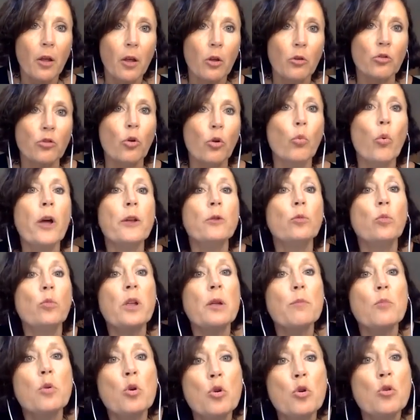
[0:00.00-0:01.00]
So when we
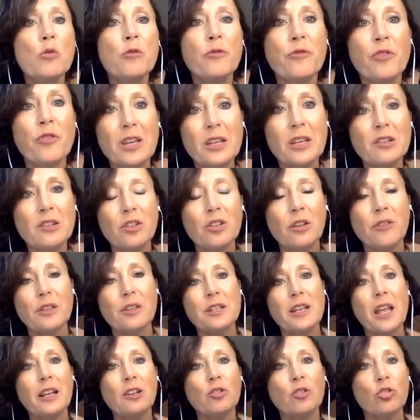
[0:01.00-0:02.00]
move into the
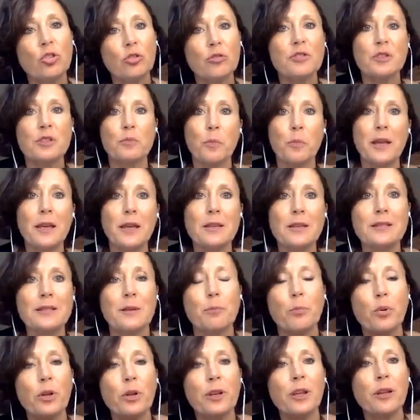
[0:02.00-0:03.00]
nature space and
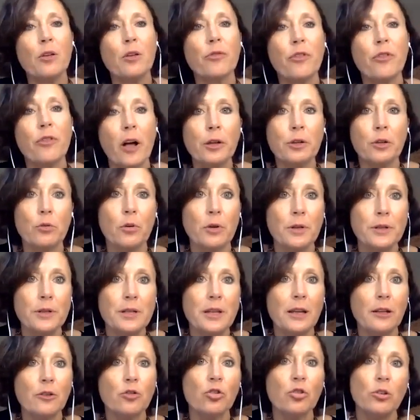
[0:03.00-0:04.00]
putting a value on
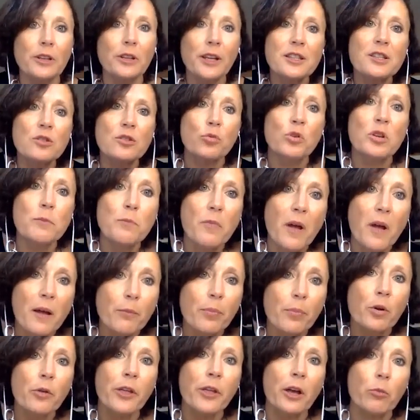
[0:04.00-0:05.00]
nature, let's
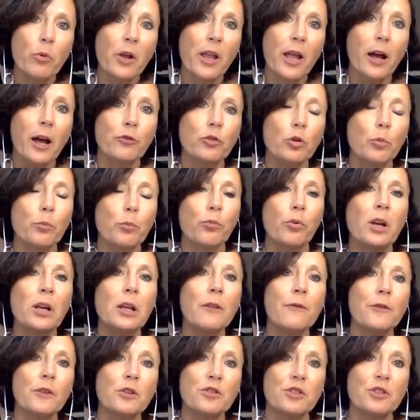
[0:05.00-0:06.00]
remember that we have to bring
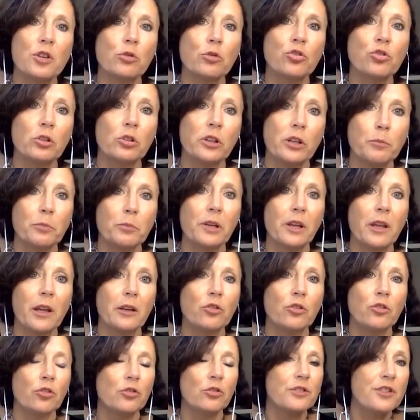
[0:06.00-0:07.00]
in the social
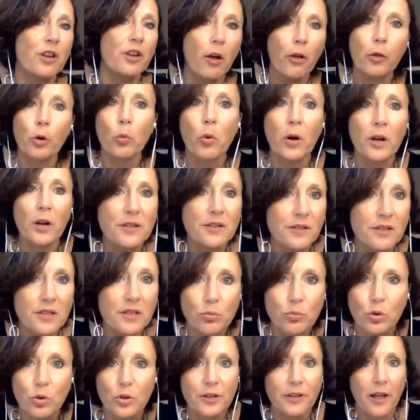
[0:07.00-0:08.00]
implications. Otherwise, this
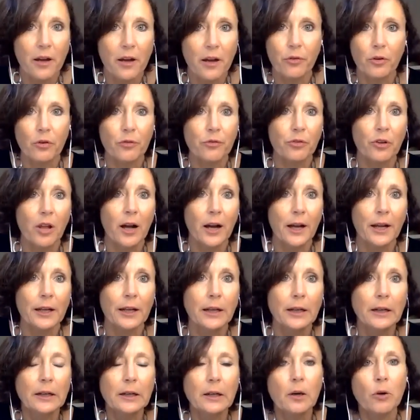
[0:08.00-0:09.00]
will never fly.
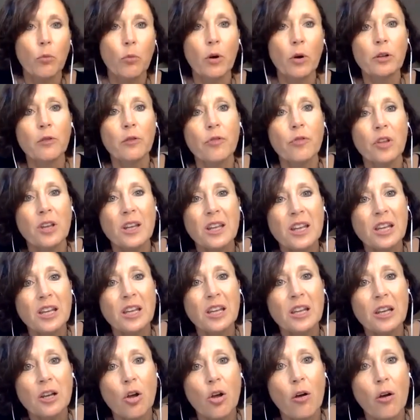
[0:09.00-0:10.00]
One of the
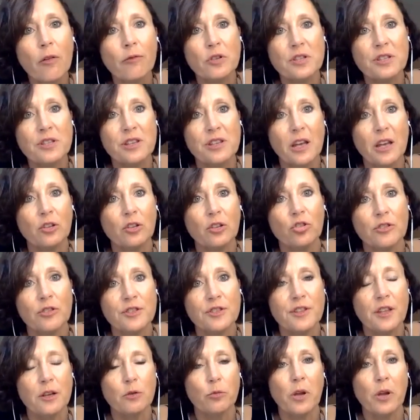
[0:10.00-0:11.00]
key
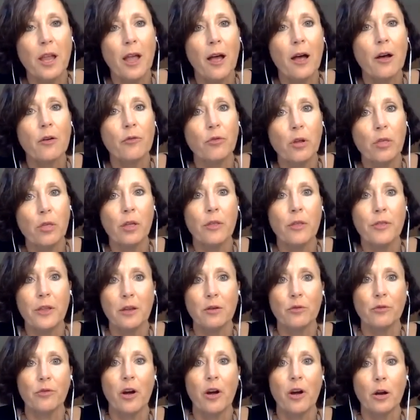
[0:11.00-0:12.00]
conversations that we have within the
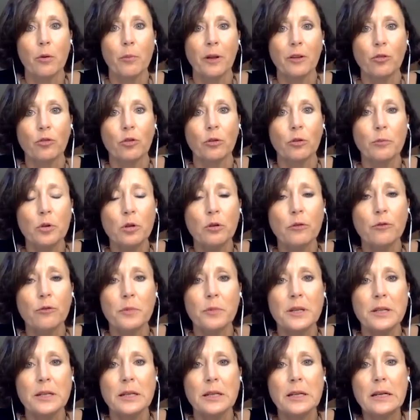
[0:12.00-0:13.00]
environmental
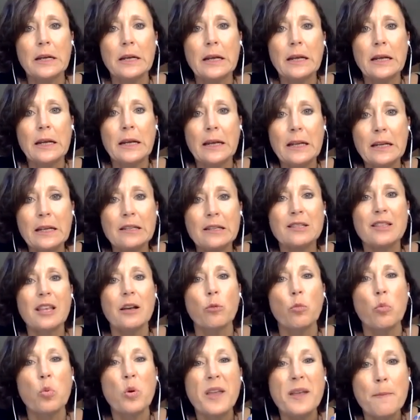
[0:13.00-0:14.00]
movement is
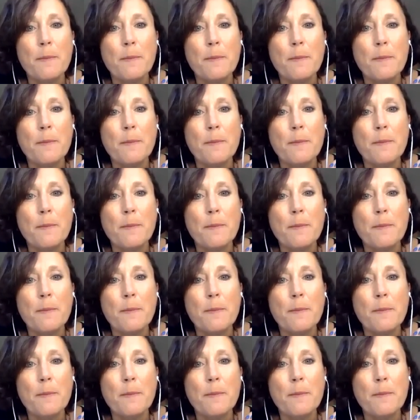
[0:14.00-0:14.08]
that we